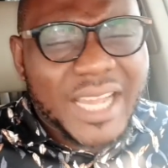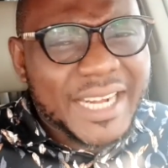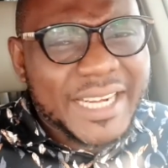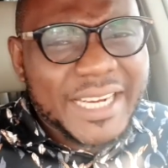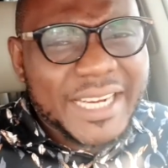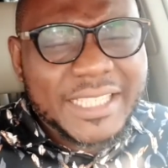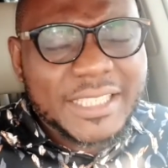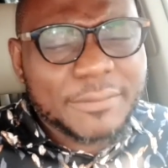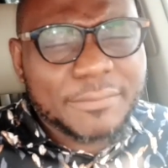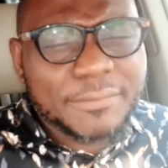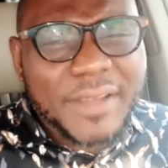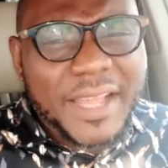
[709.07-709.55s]

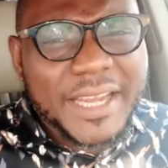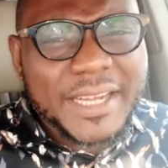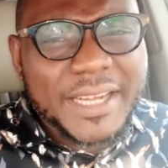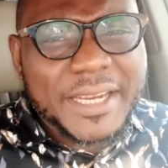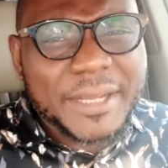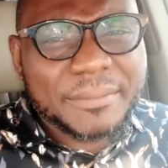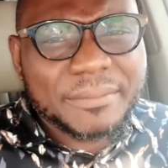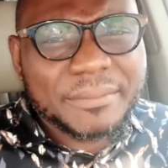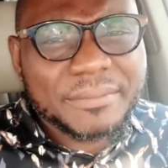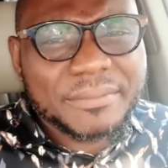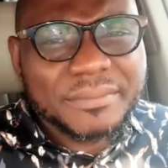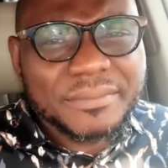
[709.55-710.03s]
Identify
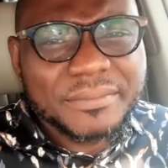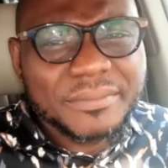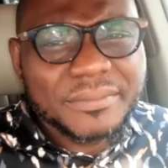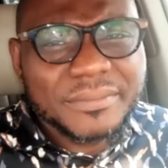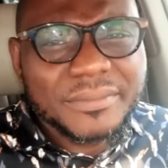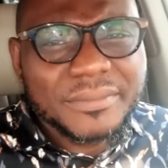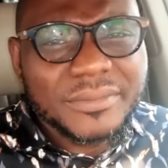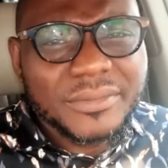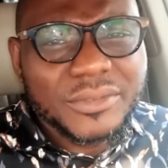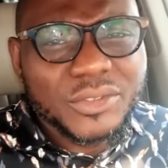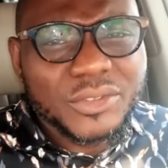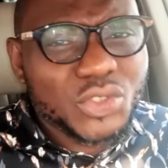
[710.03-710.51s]
them,
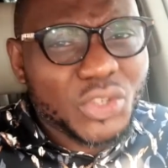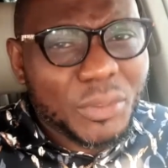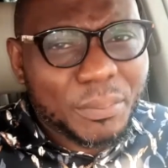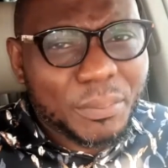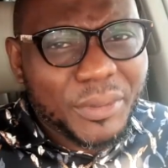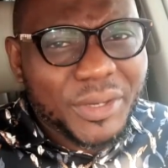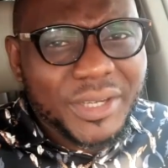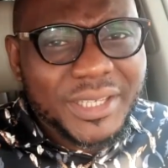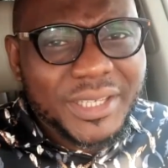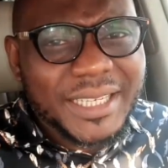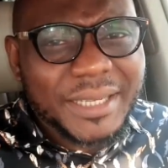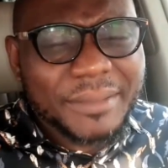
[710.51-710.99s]

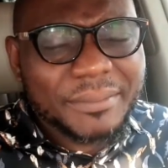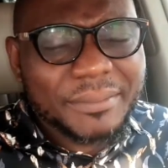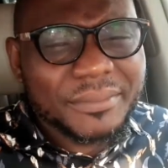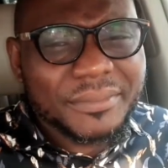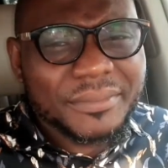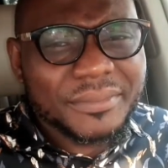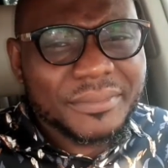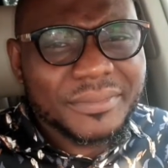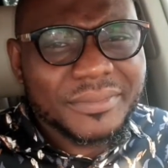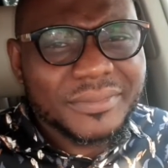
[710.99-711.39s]
support them,